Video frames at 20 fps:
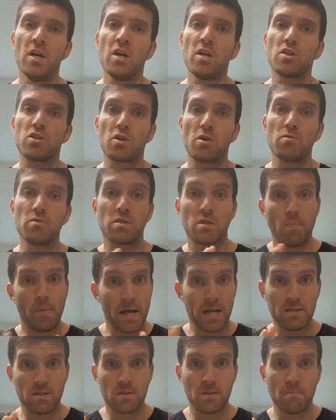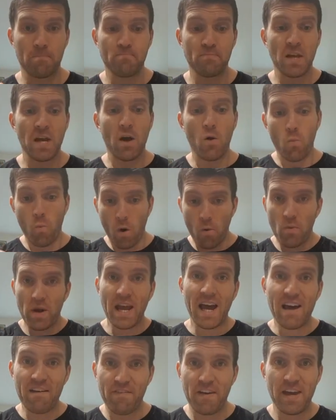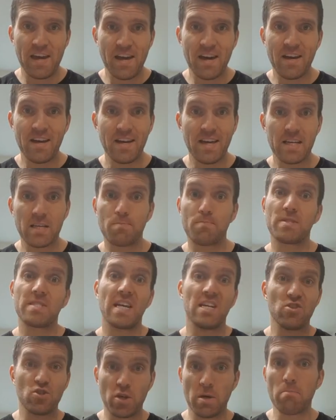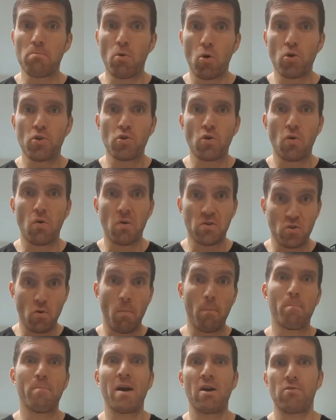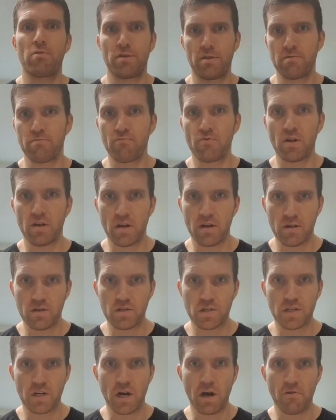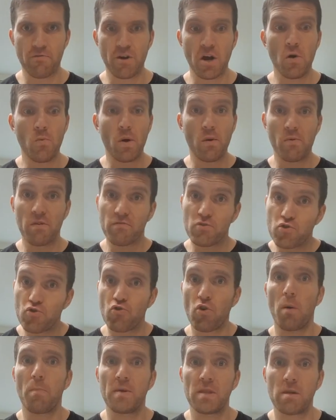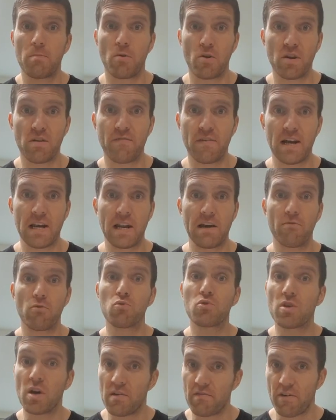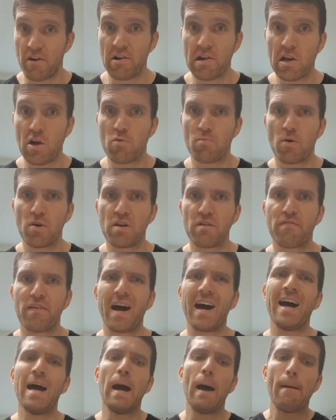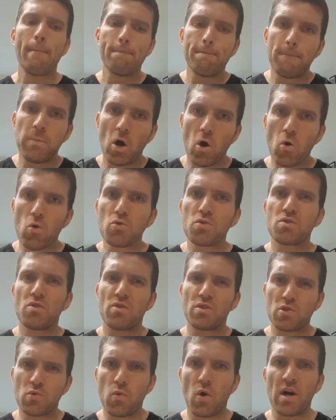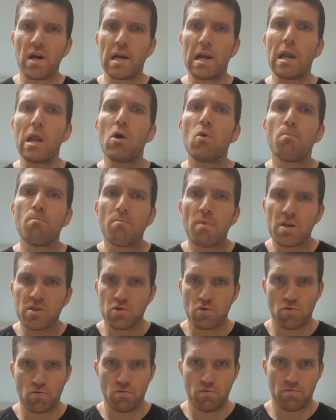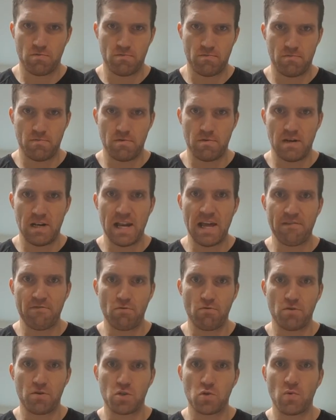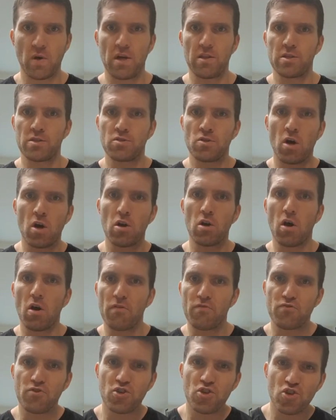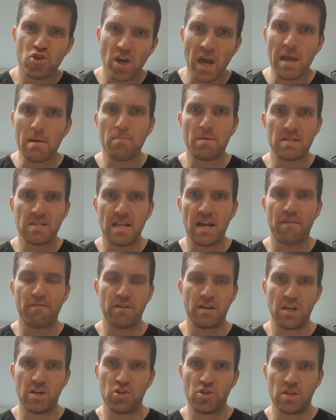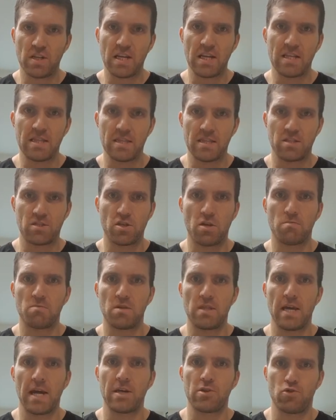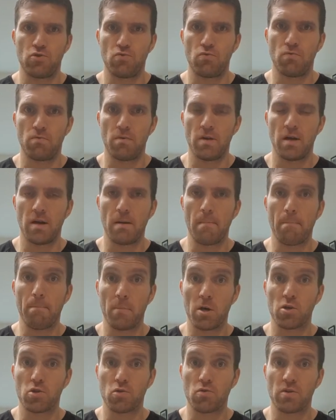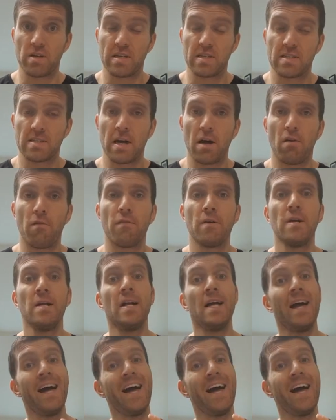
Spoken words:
So it depends. What we have here is potentially more your marathon runner scenario, where we've dropped in the body fat levels, got very low body fat, but also it's quite a low muscle level as well. There's not a lot of shape and definition in terms of the actual muscle itself.